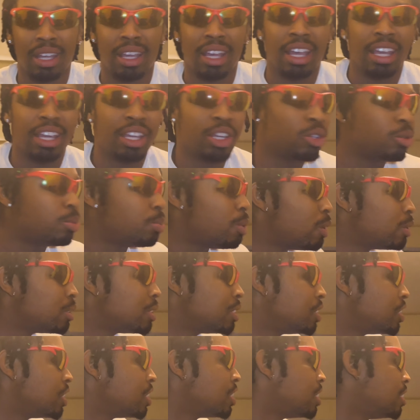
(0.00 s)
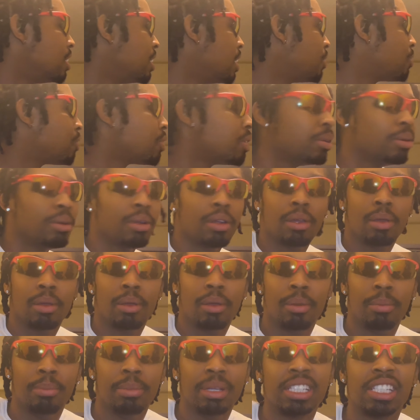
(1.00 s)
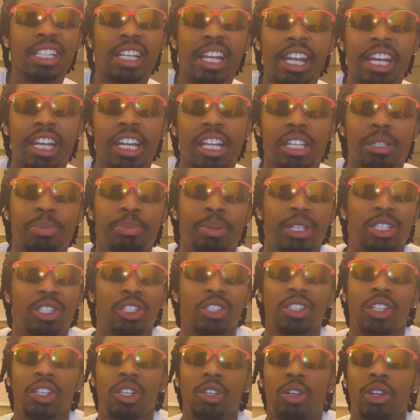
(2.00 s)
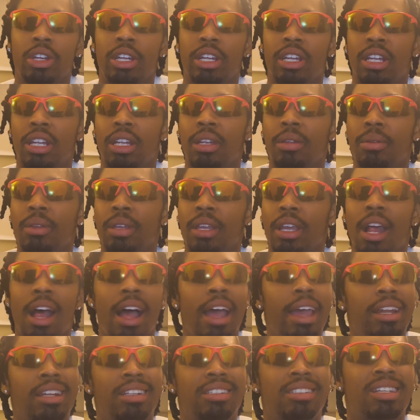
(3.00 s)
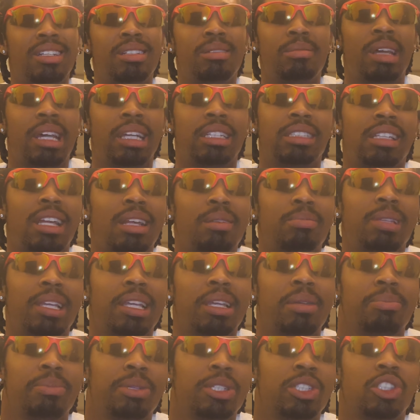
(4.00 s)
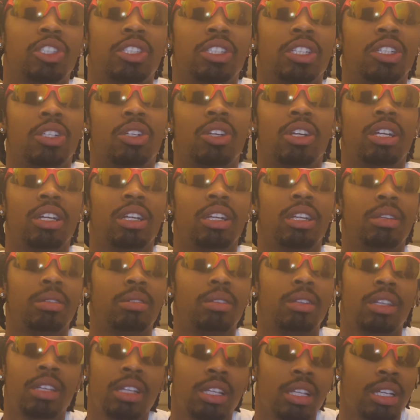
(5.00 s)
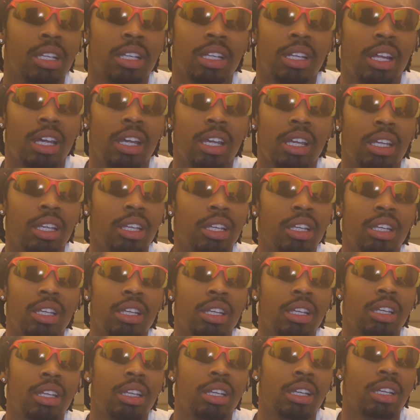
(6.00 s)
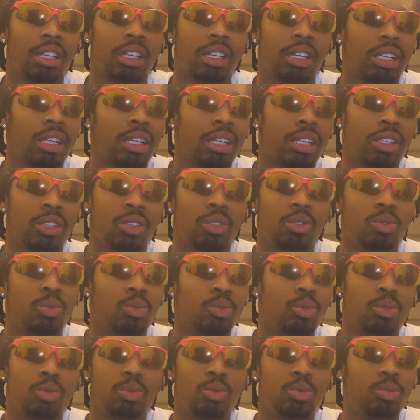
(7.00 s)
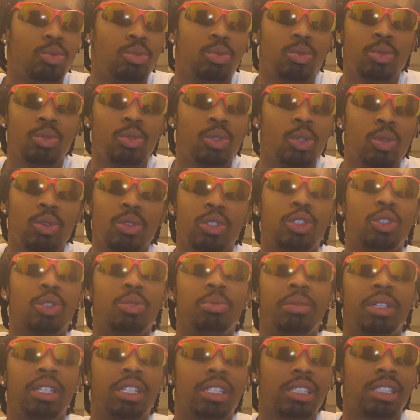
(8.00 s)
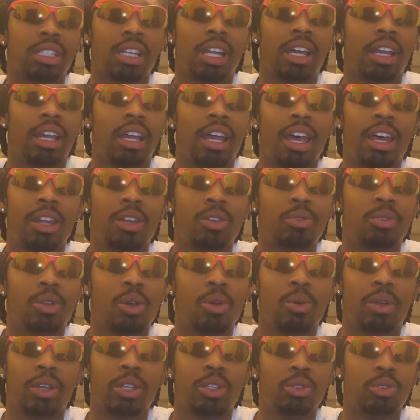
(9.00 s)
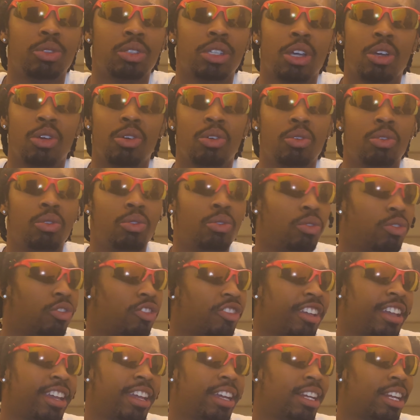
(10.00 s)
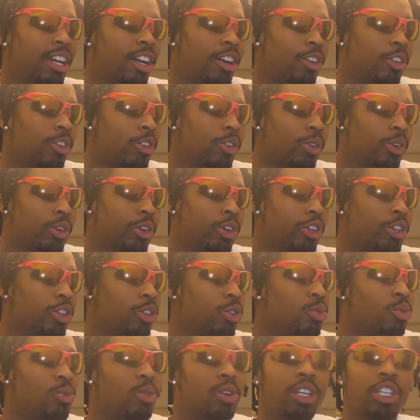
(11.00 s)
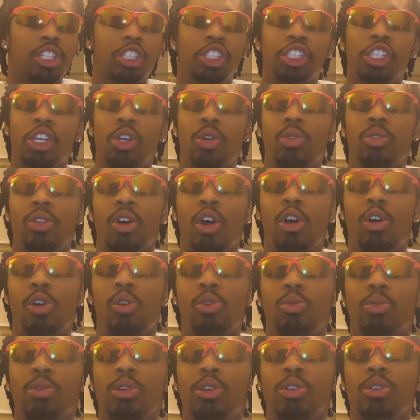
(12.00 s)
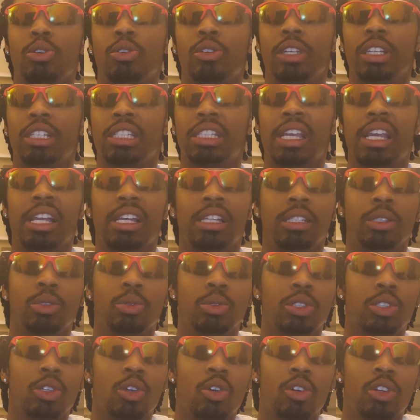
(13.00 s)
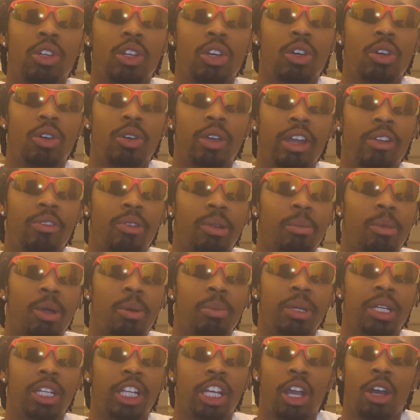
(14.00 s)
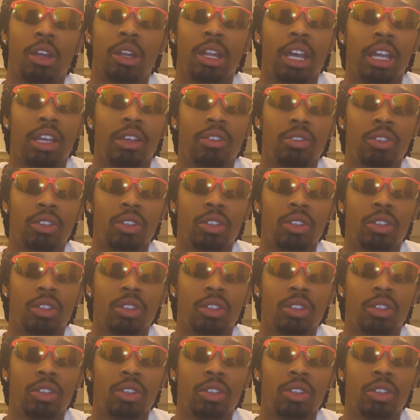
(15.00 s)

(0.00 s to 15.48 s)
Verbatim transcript: And you posted posting just different miscellaneous pictures of the crib. I had to tell him like, stop taking pictures of the crib. Like, you you you doing too much. Like, I don't know why you so fanned out or you want to show the whole world exactly what's going on every moment of your life